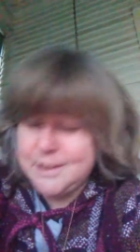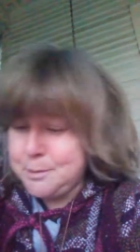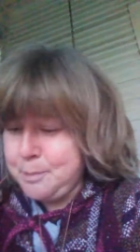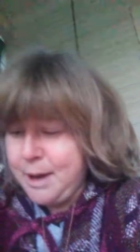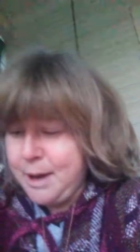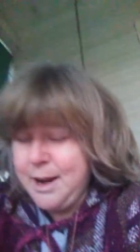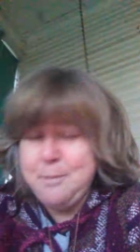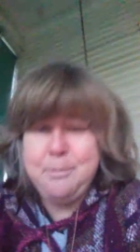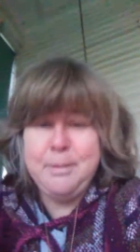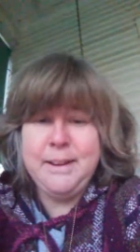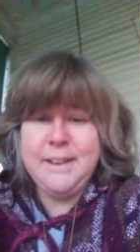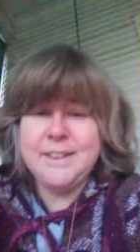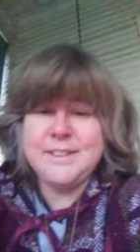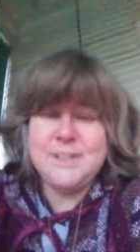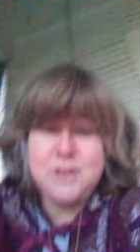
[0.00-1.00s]
the bottom
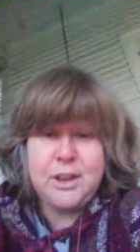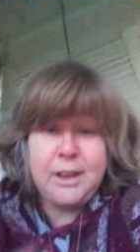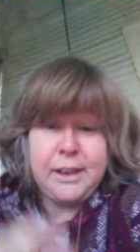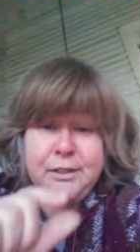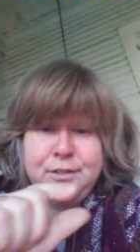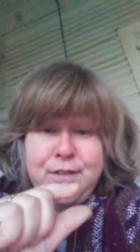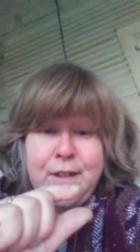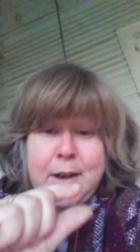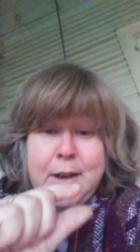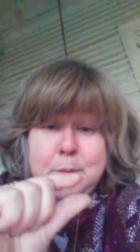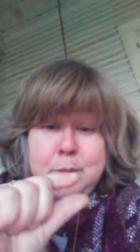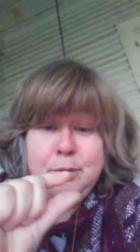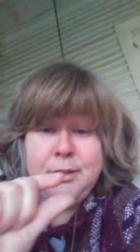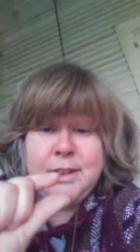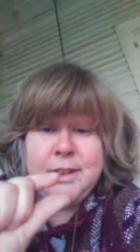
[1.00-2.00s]
because it's like fine
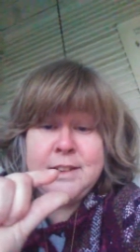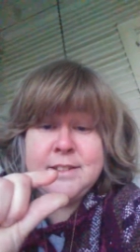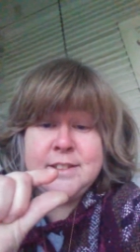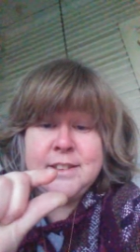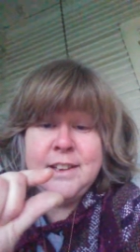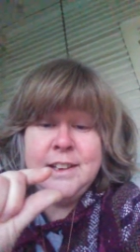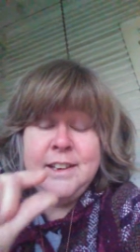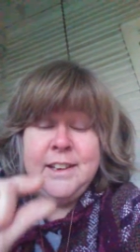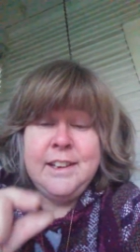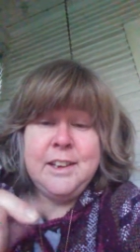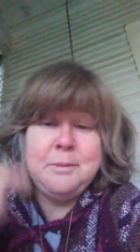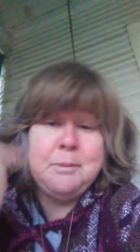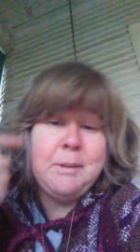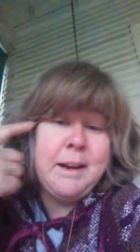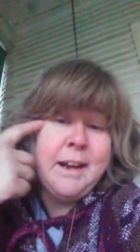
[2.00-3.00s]
print
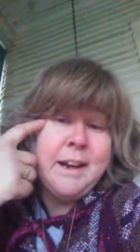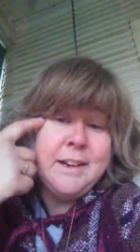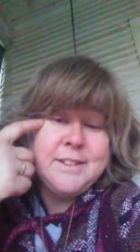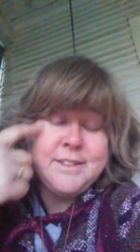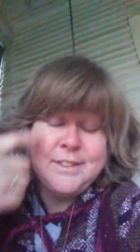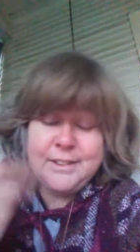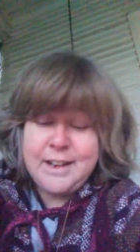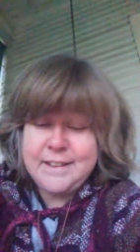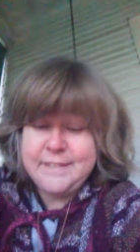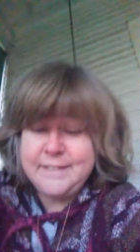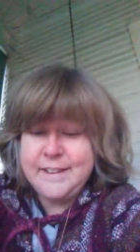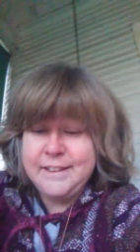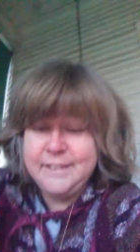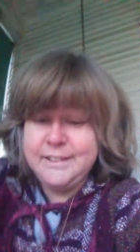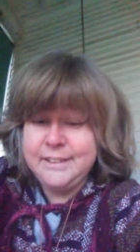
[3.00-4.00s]
and my eyes are not
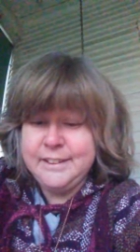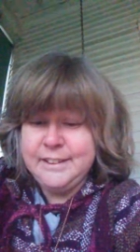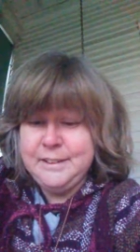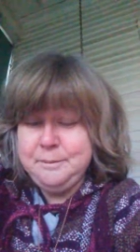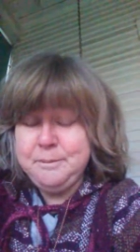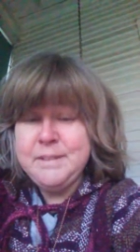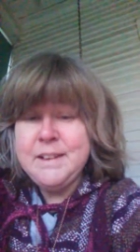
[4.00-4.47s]
that good.